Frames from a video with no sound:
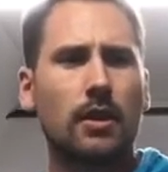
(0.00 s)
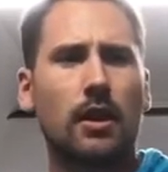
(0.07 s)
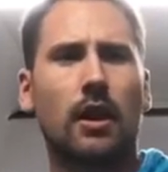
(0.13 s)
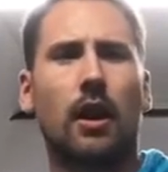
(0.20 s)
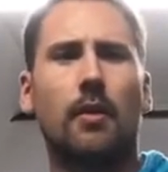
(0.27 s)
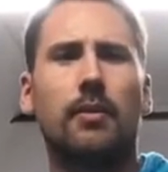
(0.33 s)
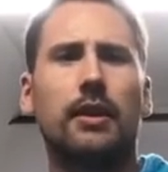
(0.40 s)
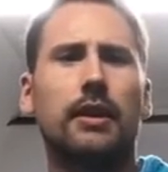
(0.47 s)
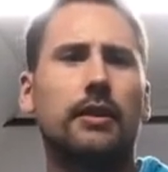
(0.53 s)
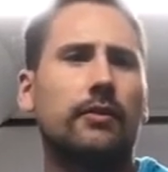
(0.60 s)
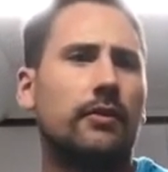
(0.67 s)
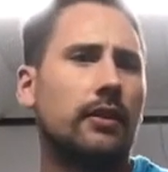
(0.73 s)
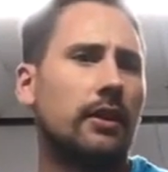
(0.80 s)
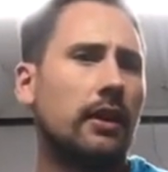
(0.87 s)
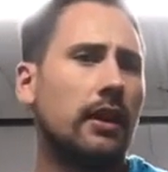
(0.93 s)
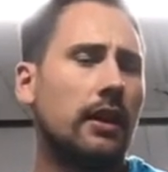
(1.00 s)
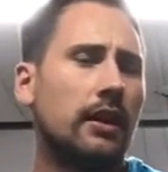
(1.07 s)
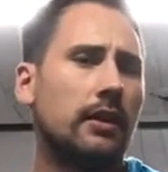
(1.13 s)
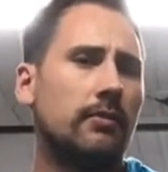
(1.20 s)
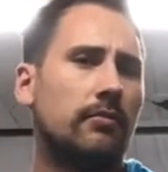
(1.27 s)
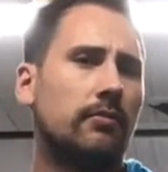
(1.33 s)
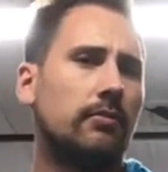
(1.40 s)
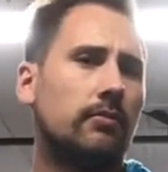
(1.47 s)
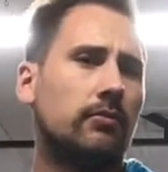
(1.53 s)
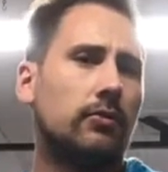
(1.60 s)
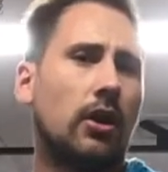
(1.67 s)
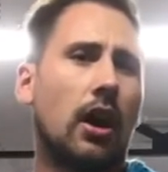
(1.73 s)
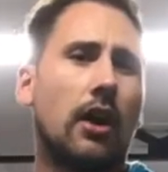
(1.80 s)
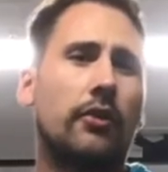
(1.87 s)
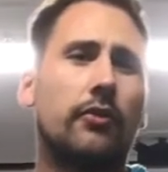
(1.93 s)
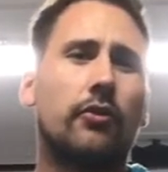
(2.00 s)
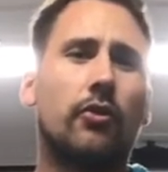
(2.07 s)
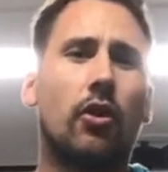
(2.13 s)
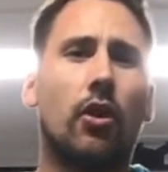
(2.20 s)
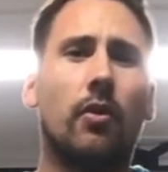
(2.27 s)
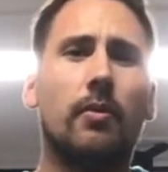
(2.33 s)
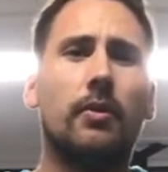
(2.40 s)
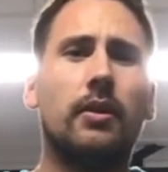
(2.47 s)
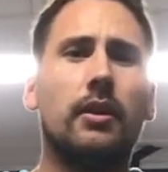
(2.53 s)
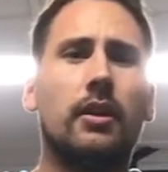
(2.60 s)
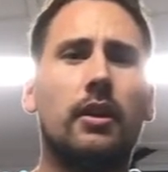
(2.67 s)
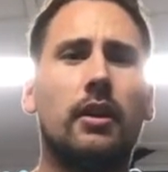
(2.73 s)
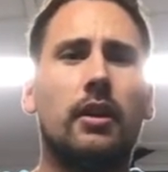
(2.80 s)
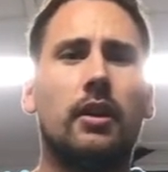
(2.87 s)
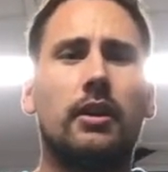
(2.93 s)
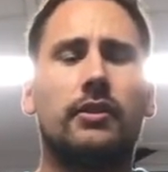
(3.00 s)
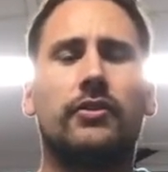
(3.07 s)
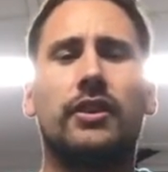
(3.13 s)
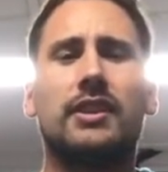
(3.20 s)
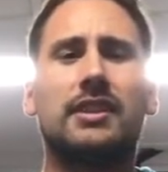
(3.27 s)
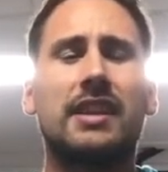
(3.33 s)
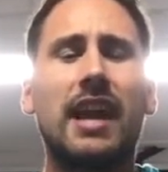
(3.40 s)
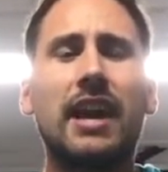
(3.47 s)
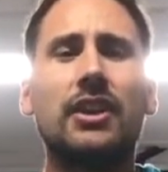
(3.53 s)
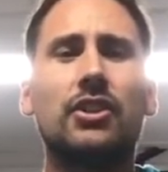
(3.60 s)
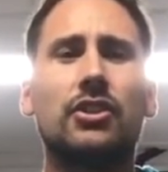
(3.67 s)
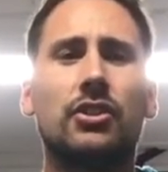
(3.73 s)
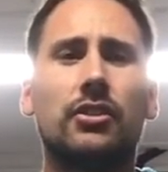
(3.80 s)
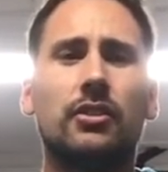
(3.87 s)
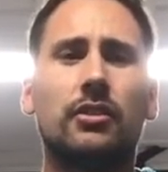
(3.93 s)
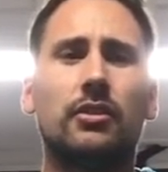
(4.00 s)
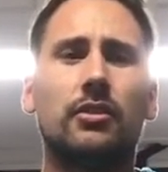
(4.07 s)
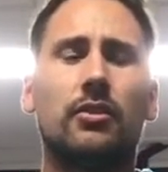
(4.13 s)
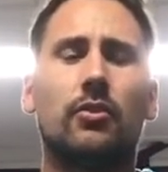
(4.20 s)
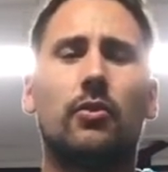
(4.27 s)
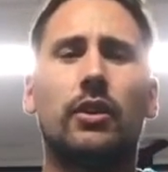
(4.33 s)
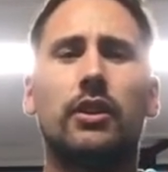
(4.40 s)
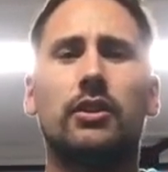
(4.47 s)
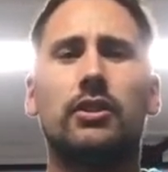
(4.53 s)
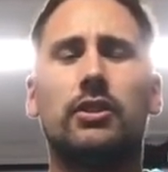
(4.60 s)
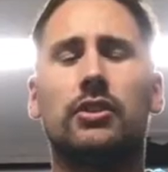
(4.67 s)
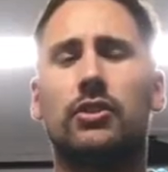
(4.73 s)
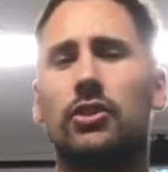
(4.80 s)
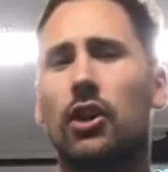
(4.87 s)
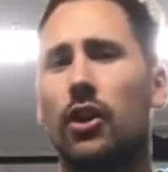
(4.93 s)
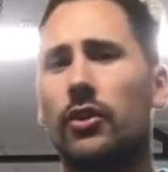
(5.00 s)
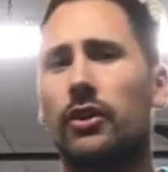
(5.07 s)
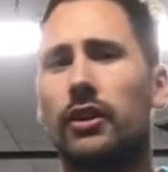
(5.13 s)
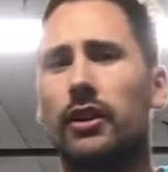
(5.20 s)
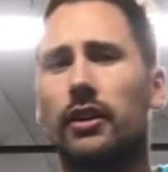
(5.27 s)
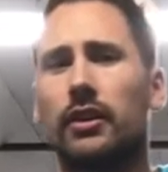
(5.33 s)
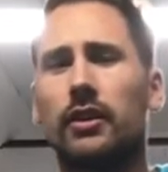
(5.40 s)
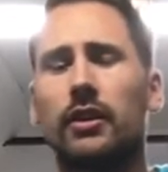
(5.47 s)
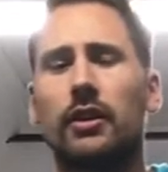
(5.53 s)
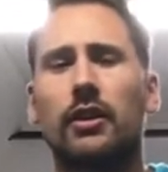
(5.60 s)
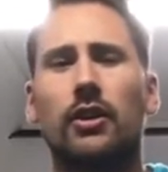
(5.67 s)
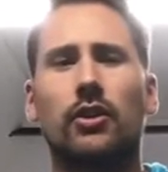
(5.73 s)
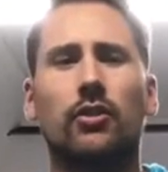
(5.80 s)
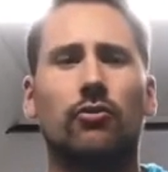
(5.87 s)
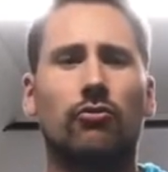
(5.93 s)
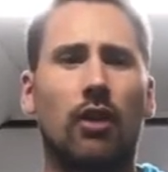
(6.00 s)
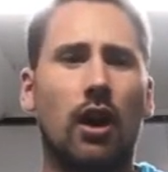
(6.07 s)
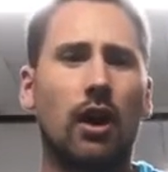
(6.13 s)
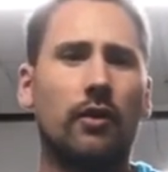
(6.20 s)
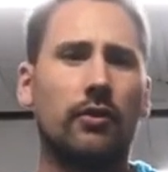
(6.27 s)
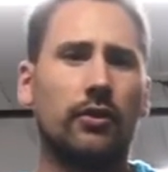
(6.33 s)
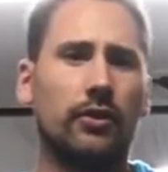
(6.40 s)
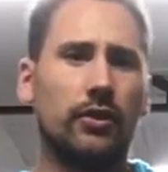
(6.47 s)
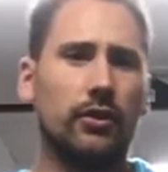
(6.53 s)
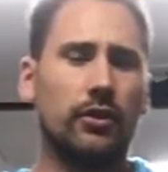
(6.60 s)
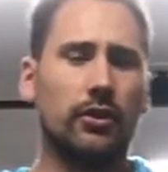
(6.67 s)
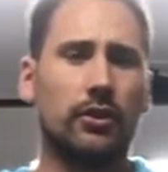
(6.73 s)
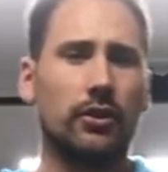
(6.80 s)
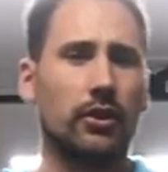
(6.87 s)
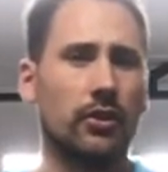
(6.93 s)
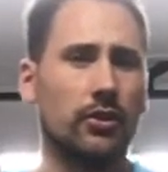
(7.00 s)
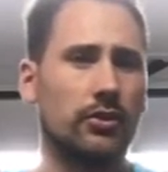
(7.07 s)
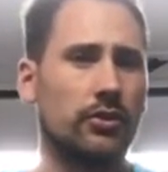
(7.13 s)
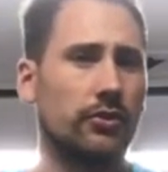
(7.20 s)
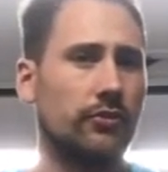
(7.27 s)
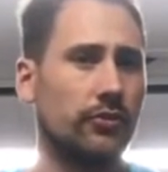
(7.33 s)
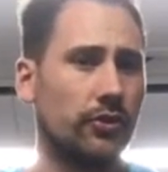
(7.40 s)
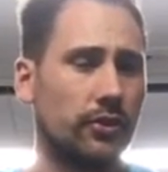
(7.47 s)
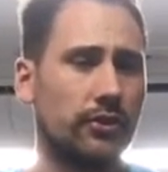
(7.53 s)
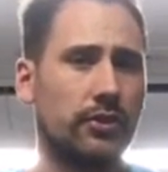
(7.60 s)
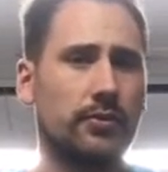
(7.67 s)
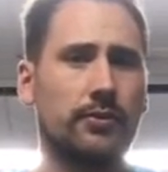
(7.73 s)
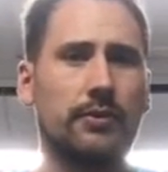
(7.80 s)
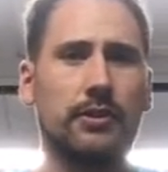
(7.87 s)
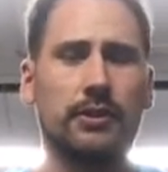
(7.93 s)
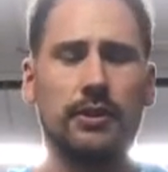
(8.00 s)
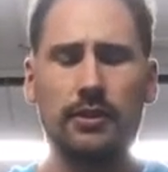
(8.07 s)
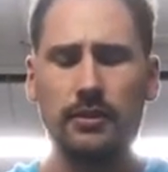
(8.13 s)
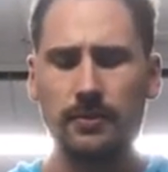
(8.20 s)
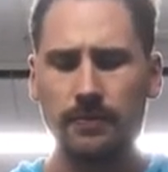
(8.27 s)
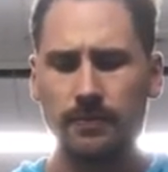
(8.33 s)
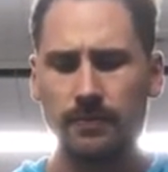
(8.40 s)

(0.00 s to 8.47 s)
believe that he died from asphyxiation, which is choking, rather than the use of drug substances.